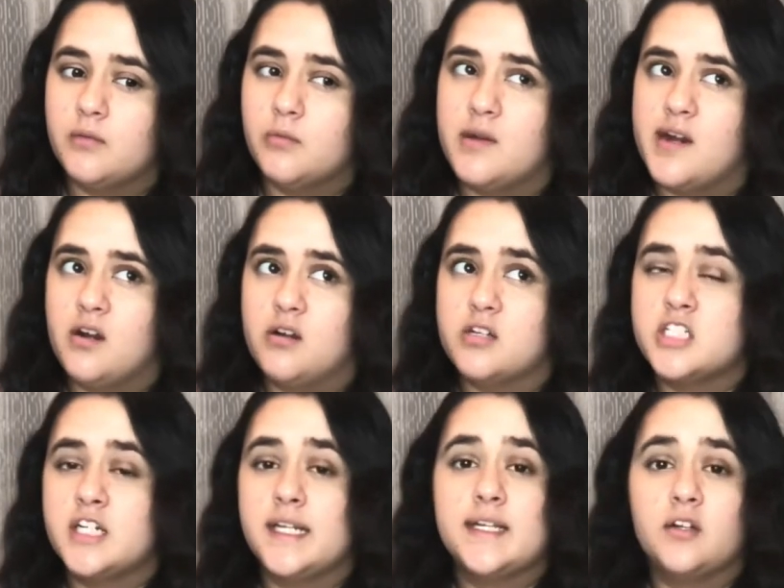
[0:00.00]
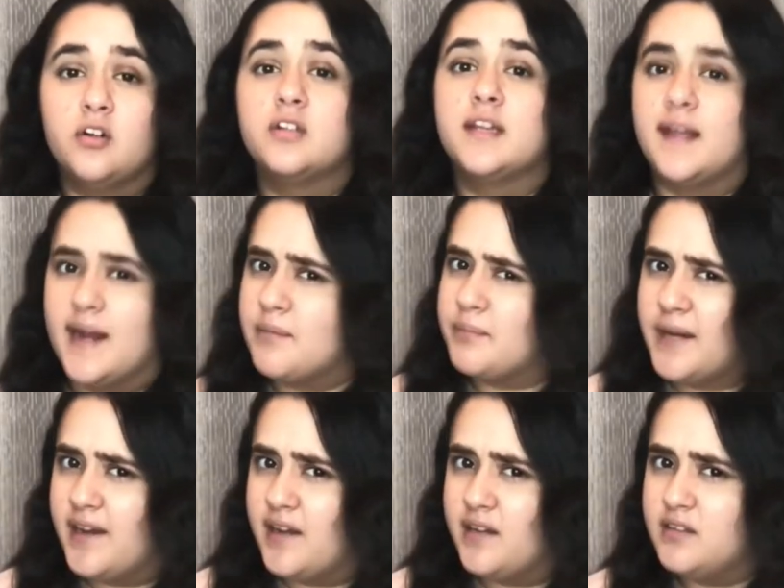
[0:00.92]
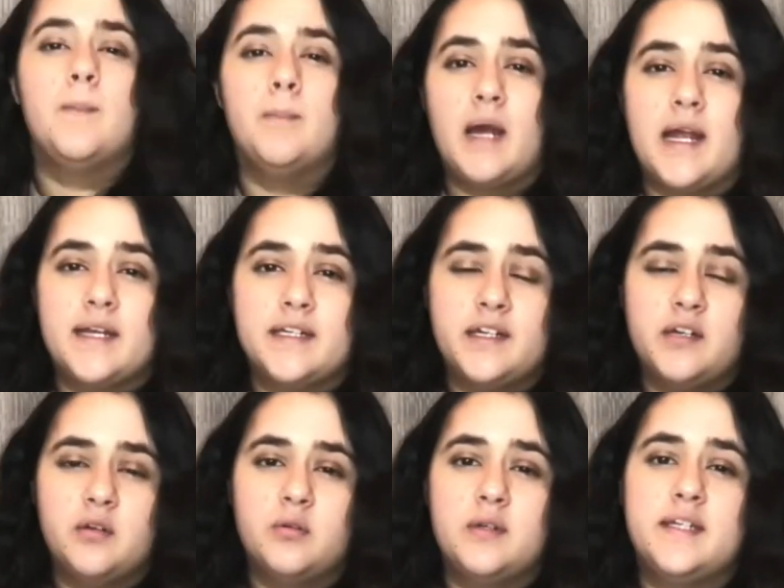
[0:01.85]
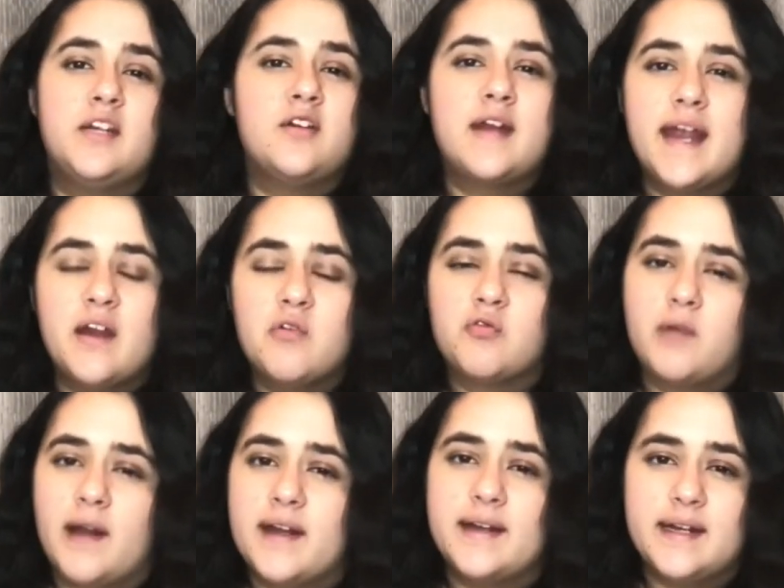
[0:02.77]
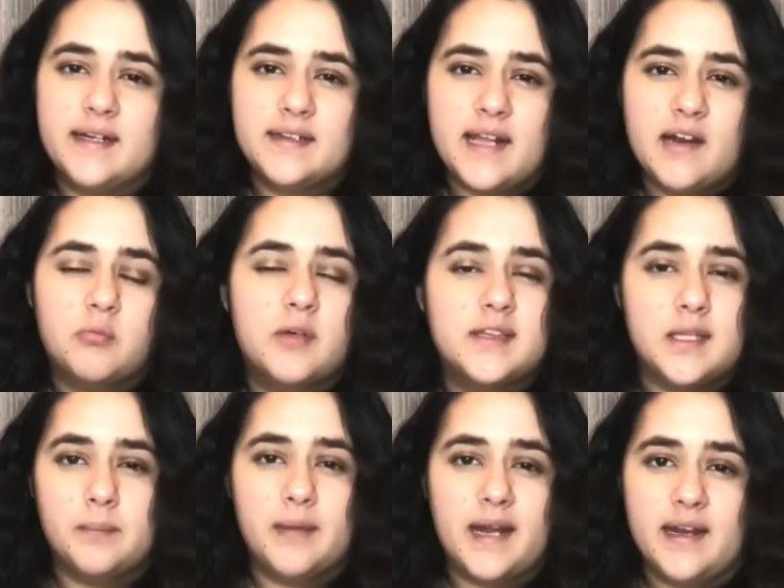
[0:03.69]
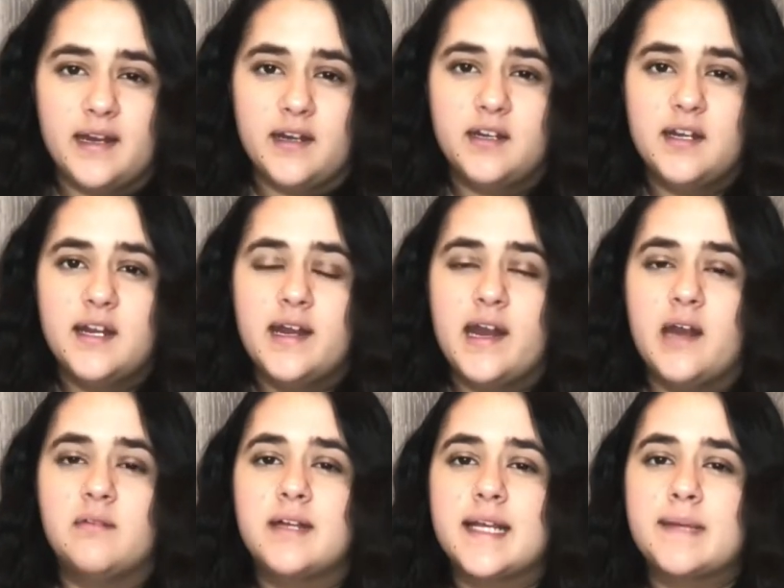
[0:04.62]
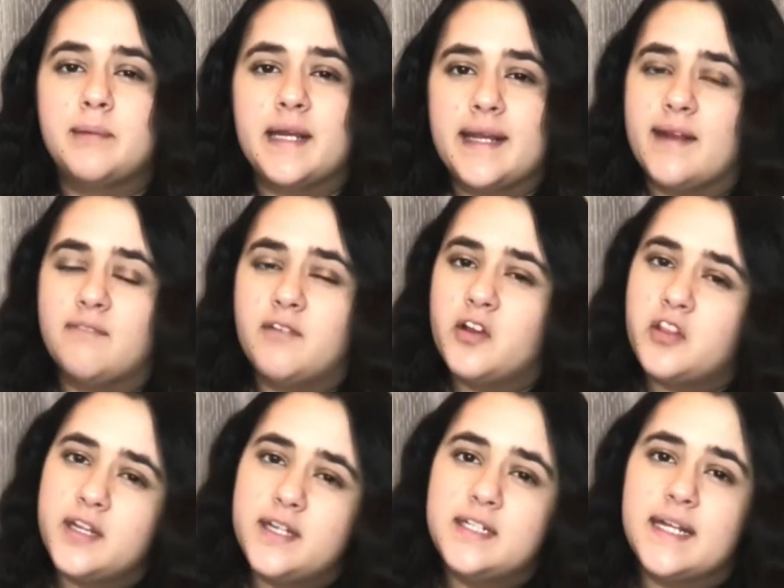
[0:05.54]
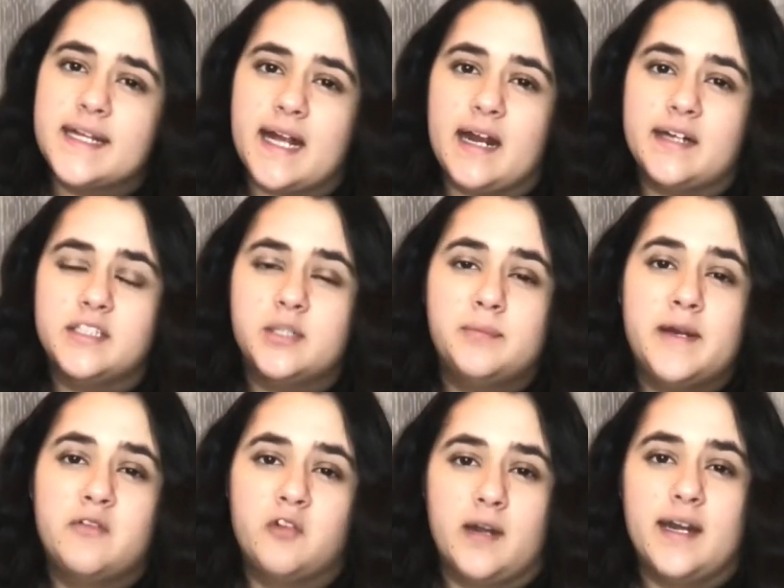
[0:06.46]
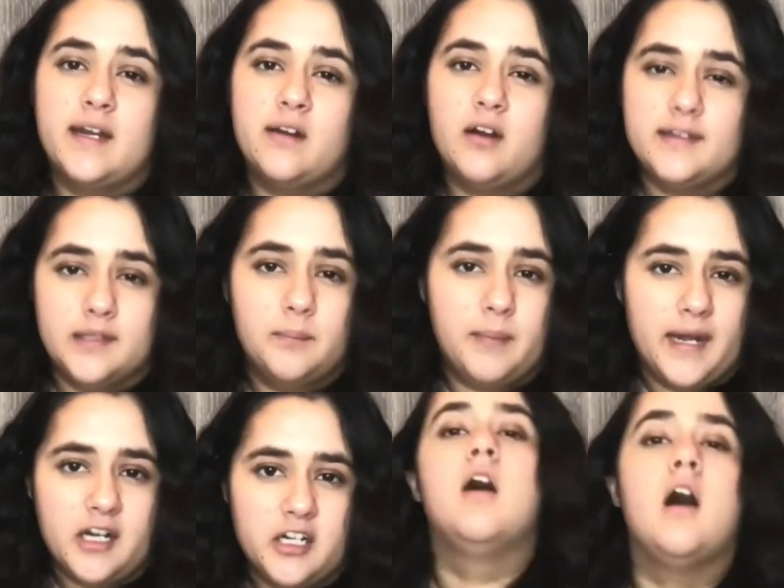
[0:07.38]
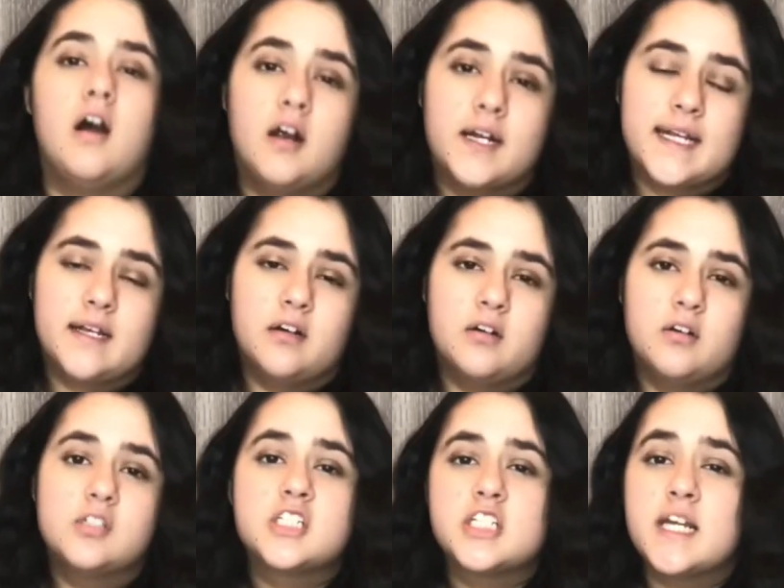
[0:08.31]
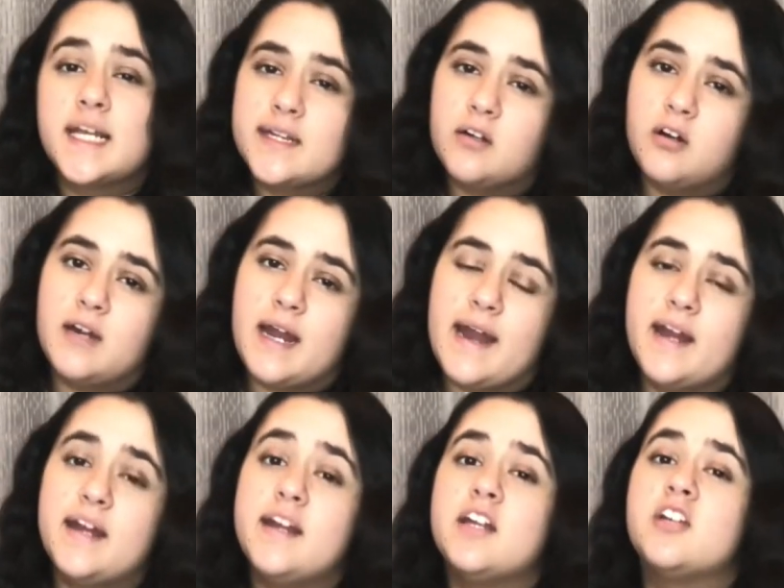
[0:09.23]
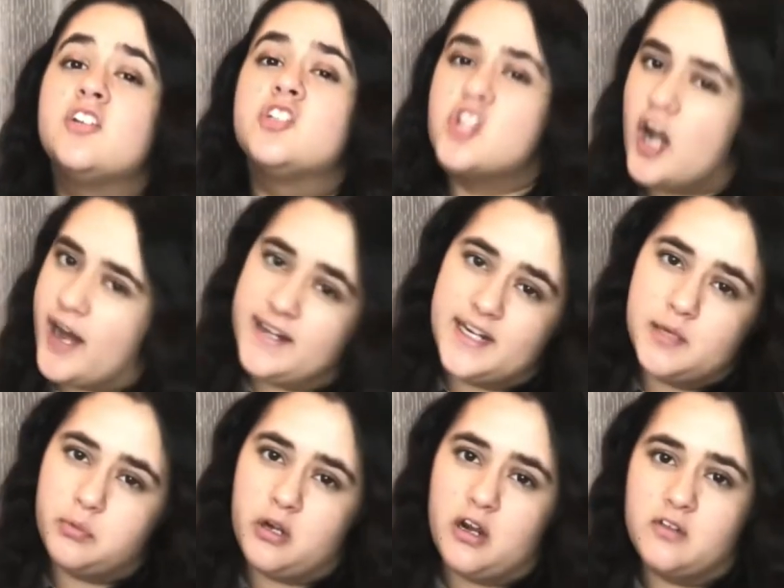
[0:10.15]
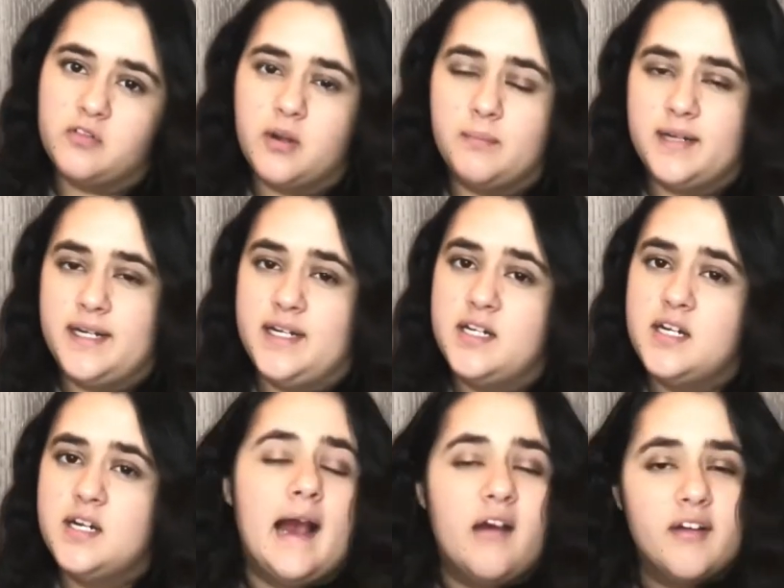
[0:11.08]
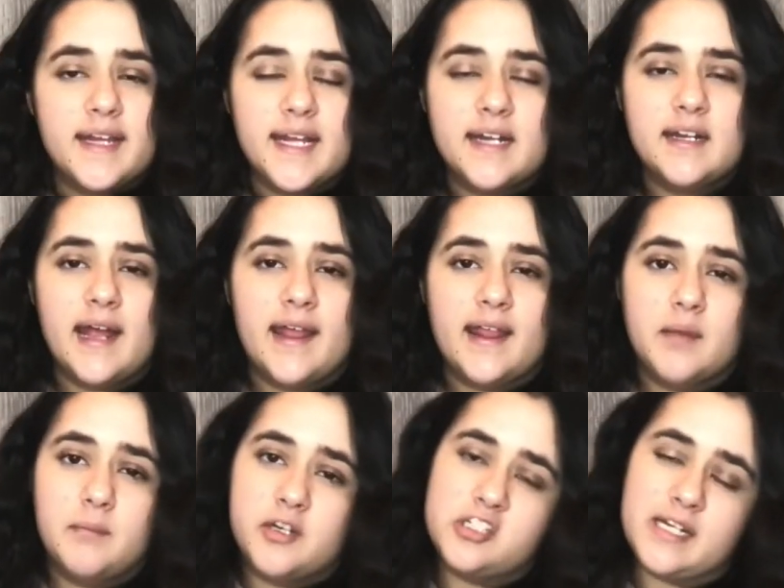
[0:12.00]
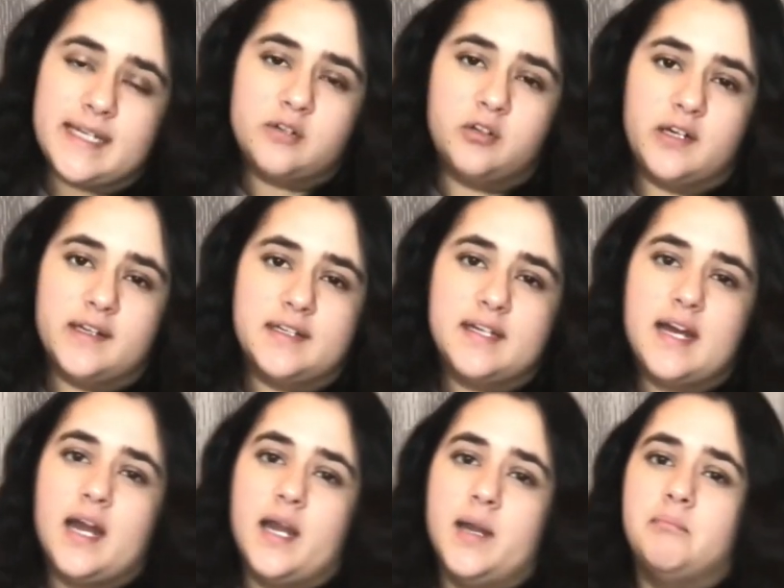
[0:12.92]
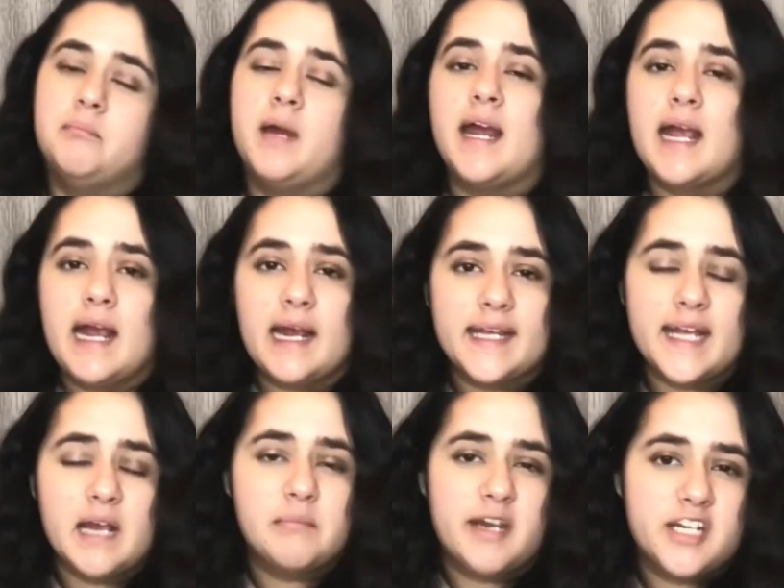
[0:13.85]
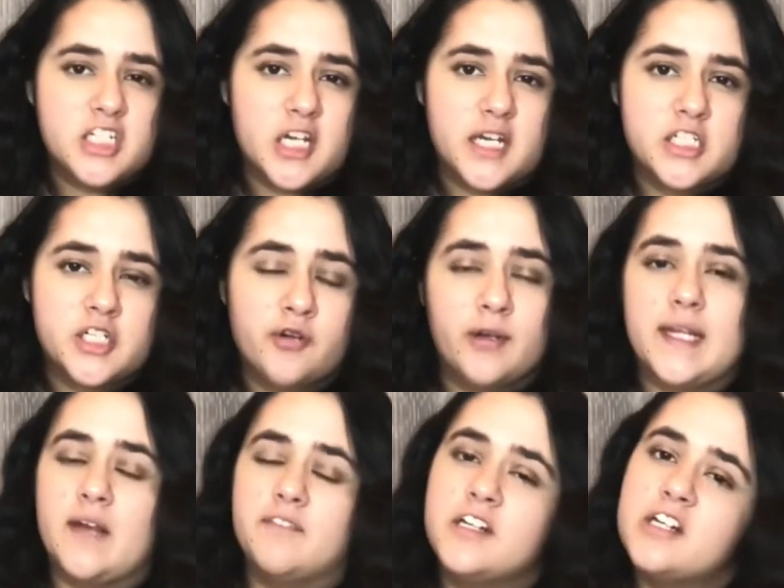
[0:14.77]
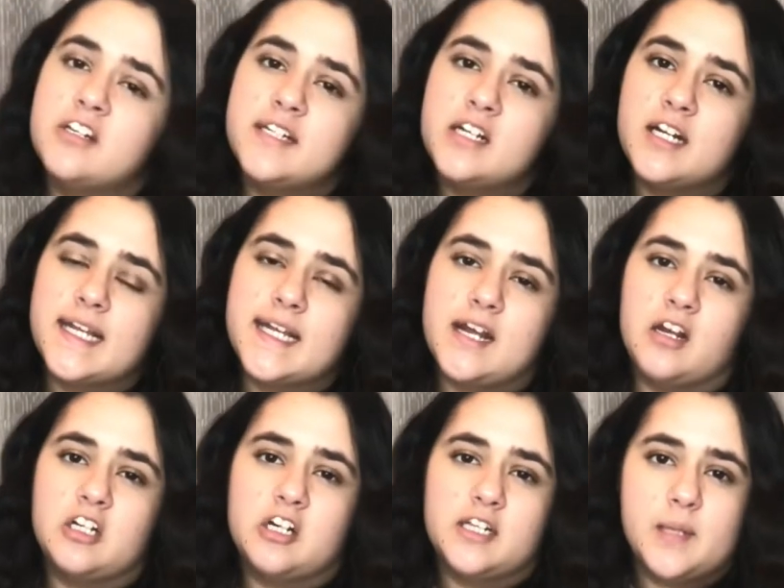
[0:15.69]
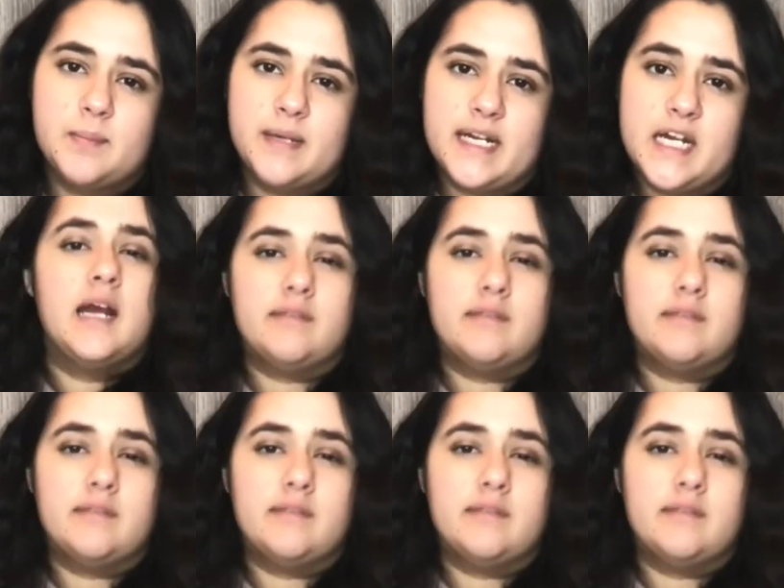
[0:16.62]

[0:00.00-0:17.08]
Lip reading: Well, she stole that pen. Mind you, you can't write anything with the pen. It was specifically designed to be written on the bear. Also, she stole a training bra from me. I was in elementary school at the time, but as I mentioned, she was a few years younger than me.